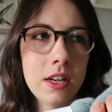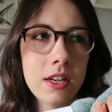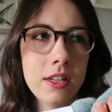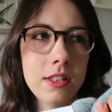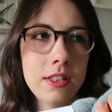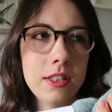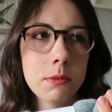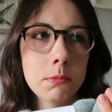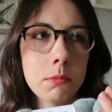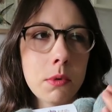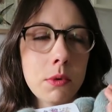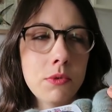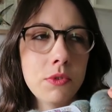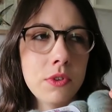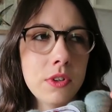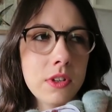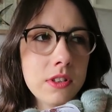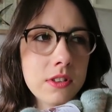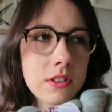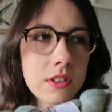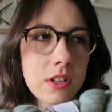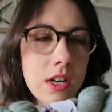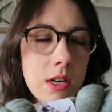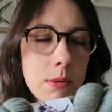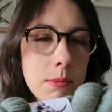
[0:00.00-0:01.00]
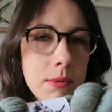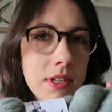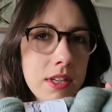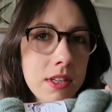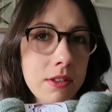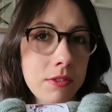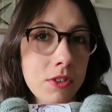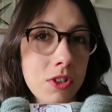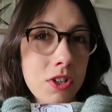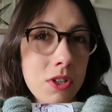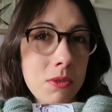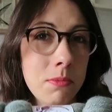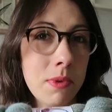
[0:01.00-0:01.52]
I think my first garment
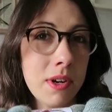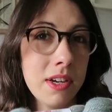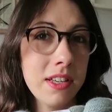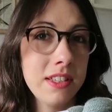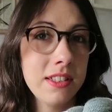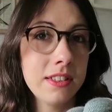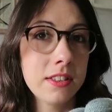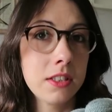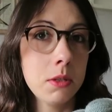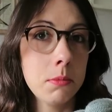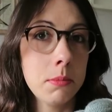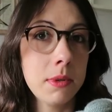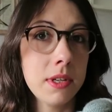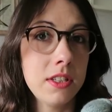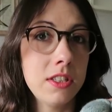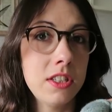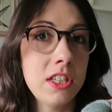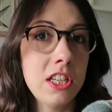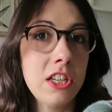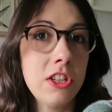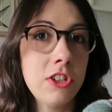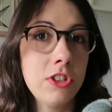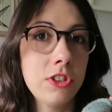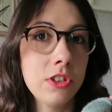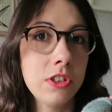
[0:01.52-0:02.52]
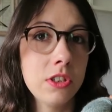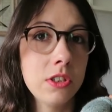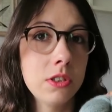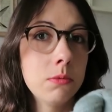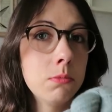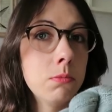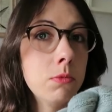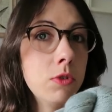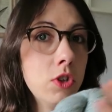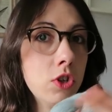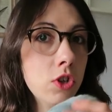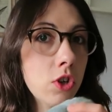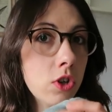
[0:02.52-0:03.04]
I've got in mind is going to be a t-shirt
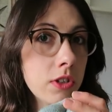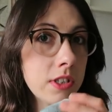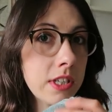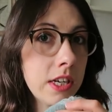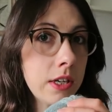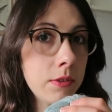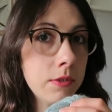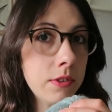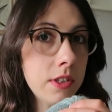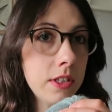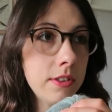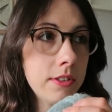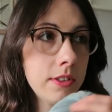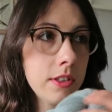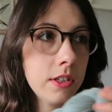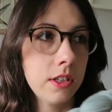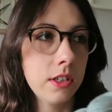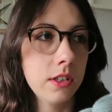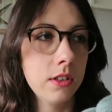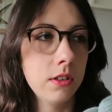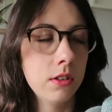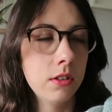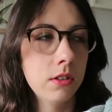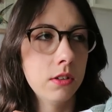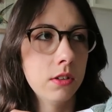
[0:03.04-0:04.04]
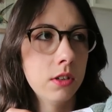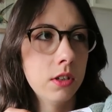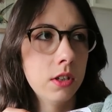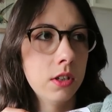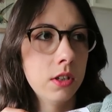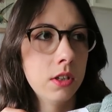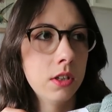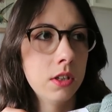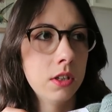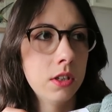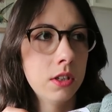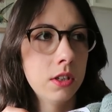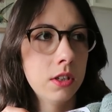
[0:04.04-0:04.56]
not out of this yarn,
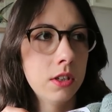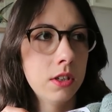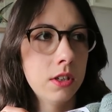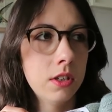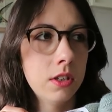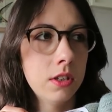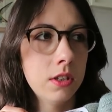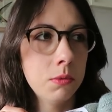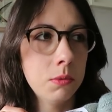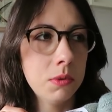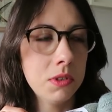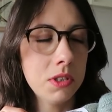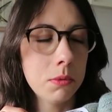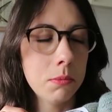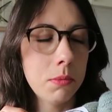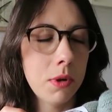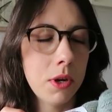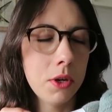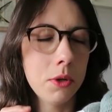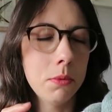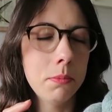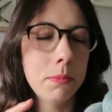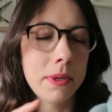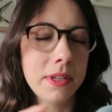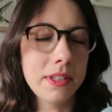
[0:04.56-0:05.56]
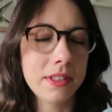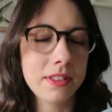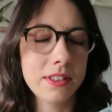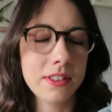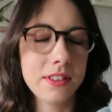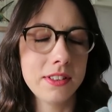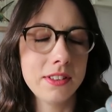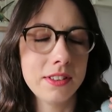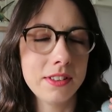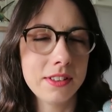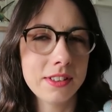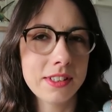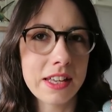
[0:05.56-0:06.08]
which I'm hoping
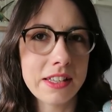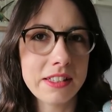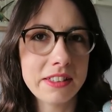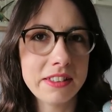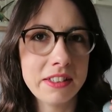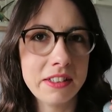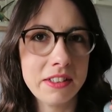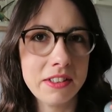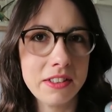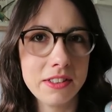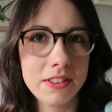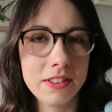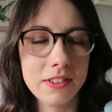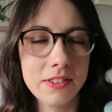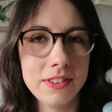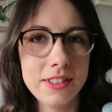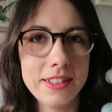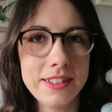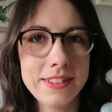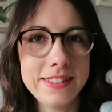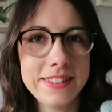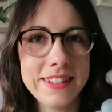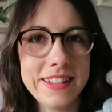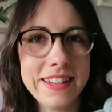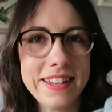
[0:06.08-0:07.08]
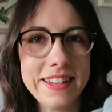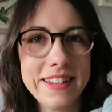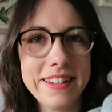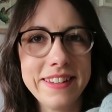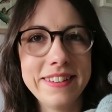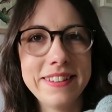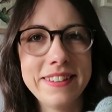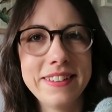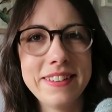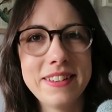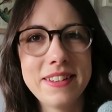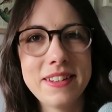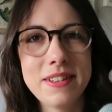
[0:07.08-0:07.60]
to get started on this
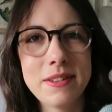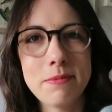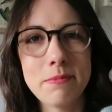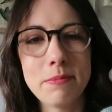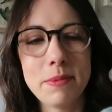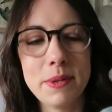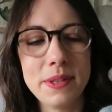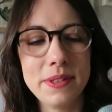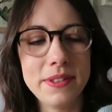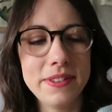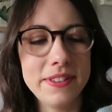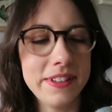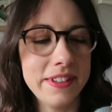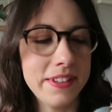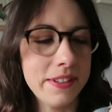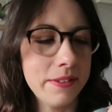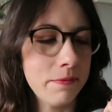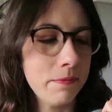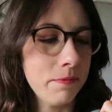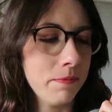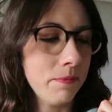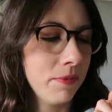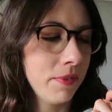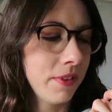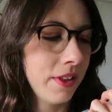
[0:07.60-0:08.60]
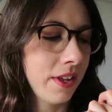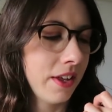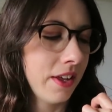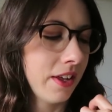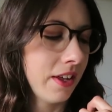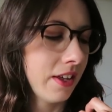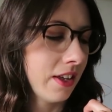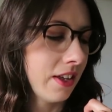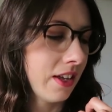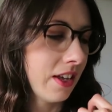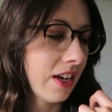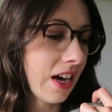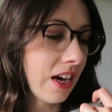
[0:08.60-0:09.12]
year. But
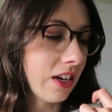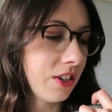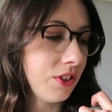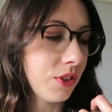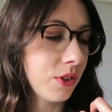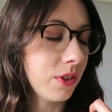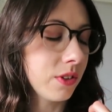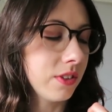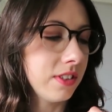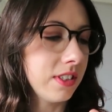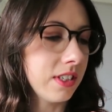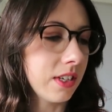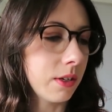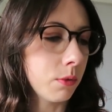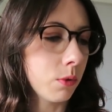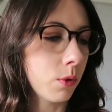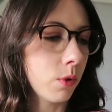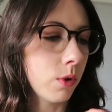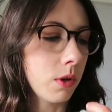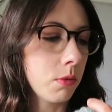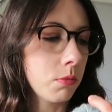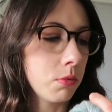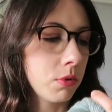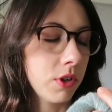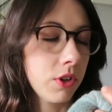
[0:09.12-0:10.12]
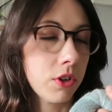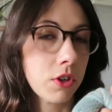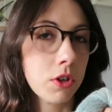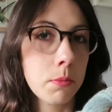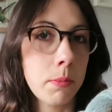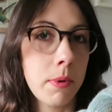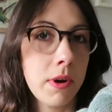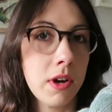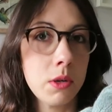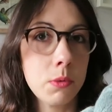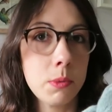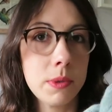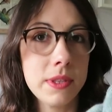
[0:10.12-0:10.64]
as you can see, I'm quite
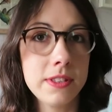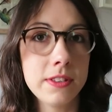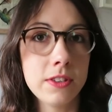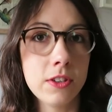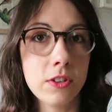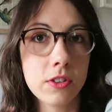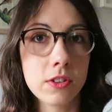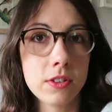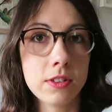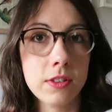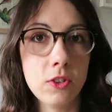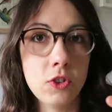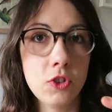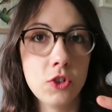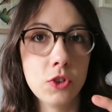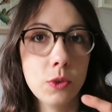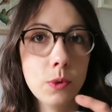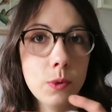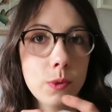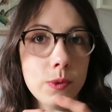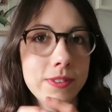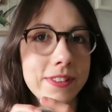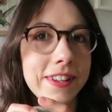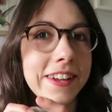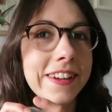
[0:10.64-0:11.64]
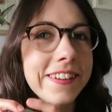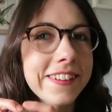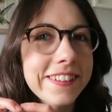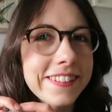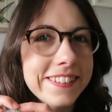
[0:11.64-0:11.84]
preoccupied with socks and shawls.